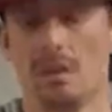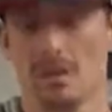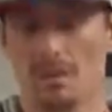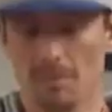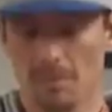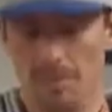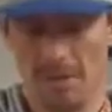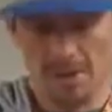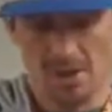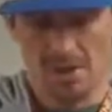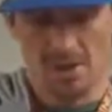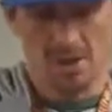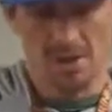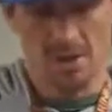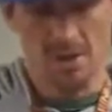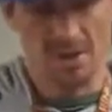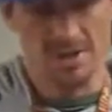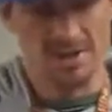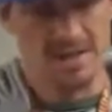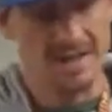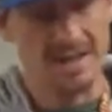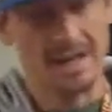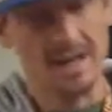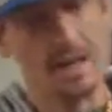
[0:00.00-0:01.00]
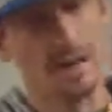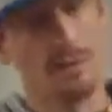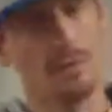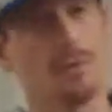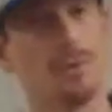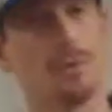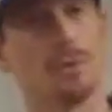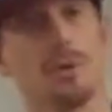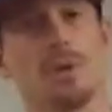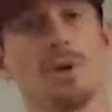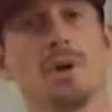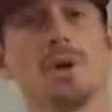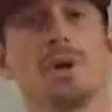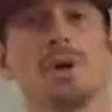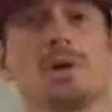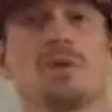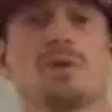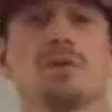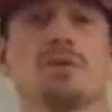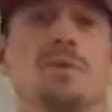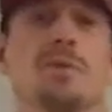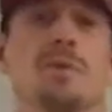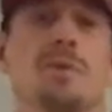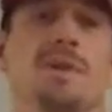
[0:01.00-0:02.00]
because I came through here
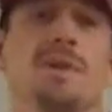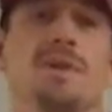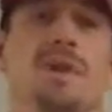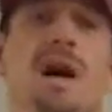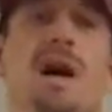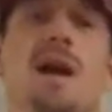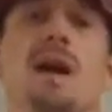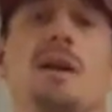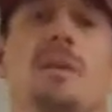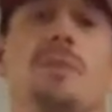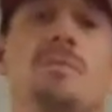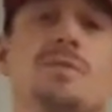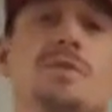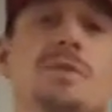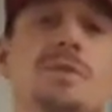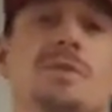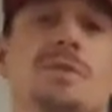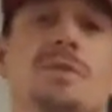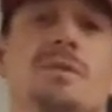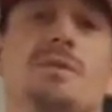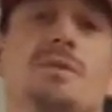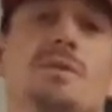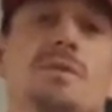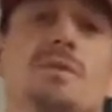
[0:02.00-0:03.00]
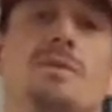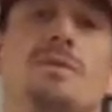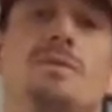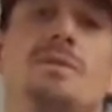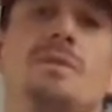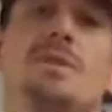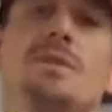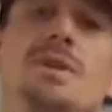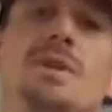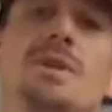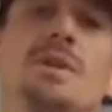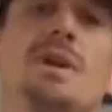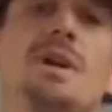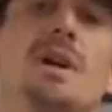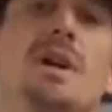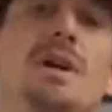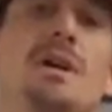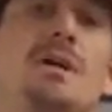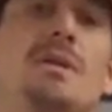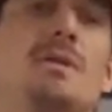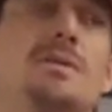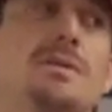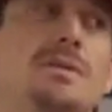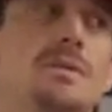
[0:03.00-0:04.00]
so many times to the
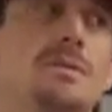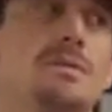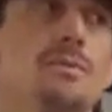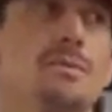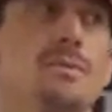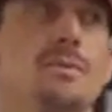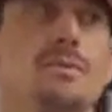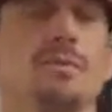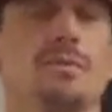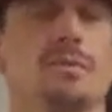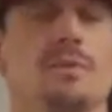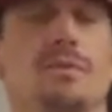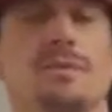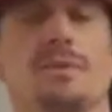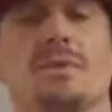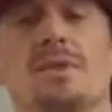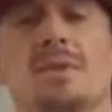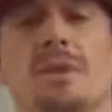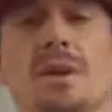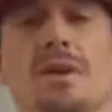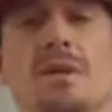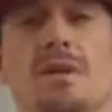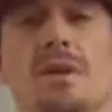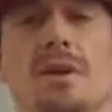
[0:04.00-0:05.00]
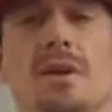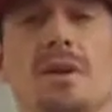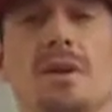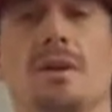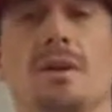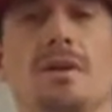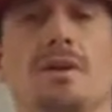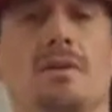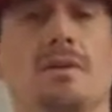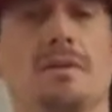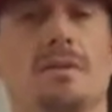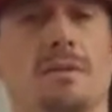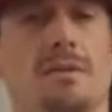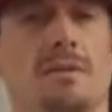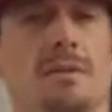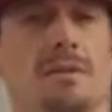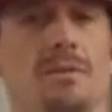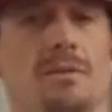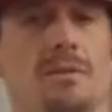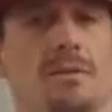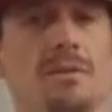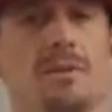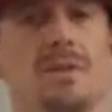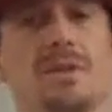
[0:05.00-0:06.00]
detox or to the center here
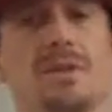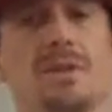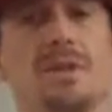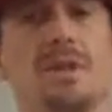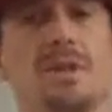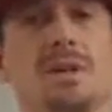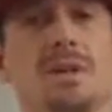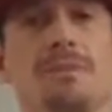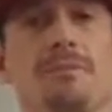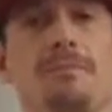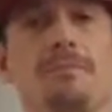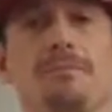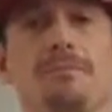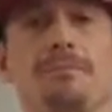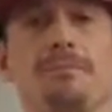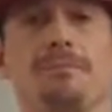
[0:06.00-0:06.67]
to 3C